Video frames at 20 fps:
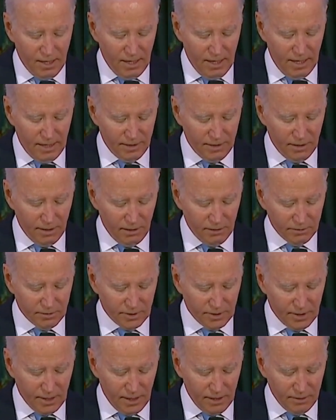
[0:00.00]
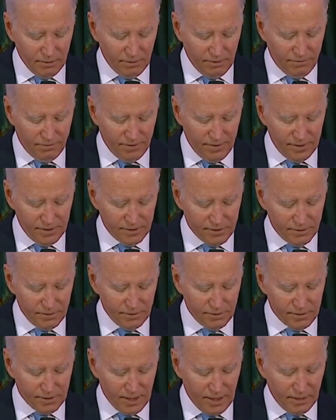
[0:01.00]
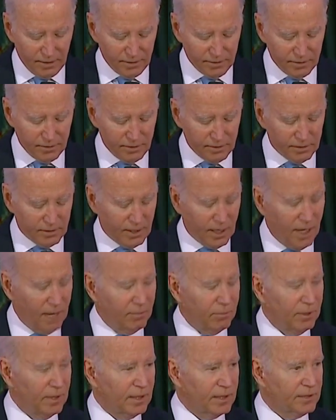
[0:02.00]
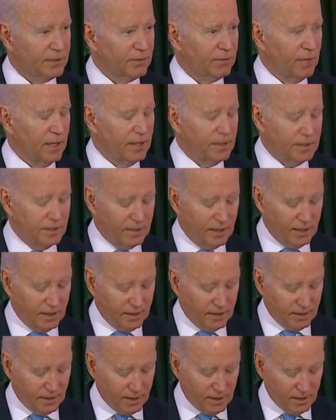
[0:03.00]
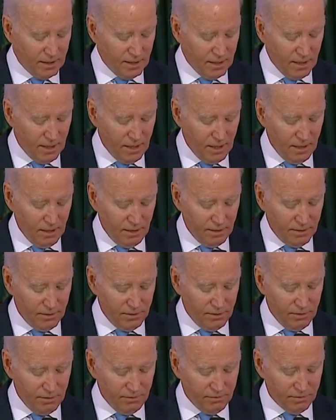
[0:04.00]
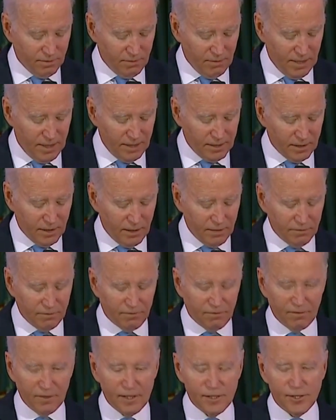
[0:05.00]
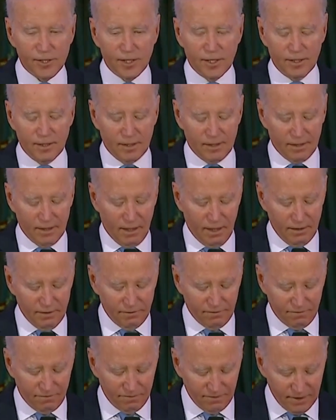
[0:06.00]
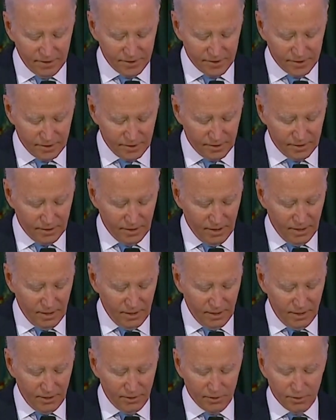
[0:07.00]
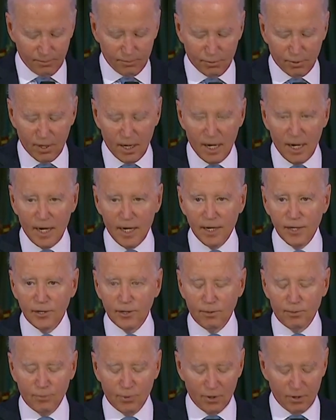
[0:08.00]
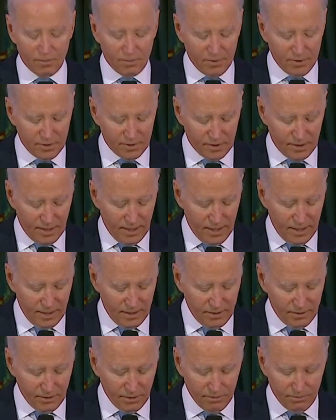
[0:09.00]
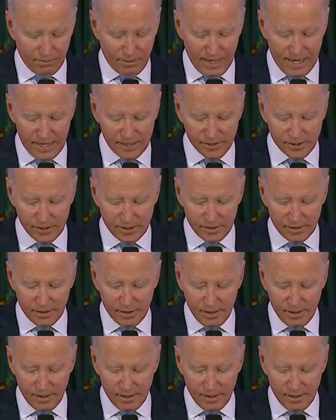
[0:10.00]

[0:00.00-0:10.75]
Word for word: And you know, together we face new challenges, complex threats, and uh, you've remained unflinching, unflinching in your pride, your purpose, and your passion.